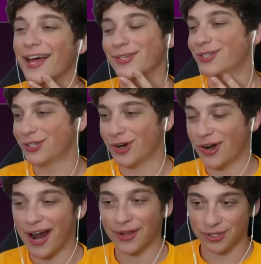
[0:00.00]
how this is
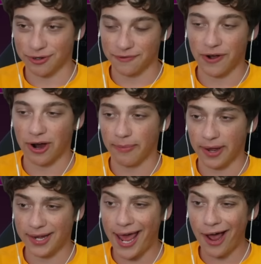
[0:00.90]
turning out so far,
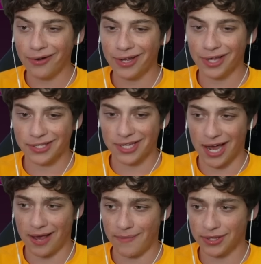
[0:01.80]
but now it's
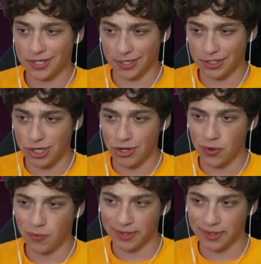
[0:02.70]
time to continue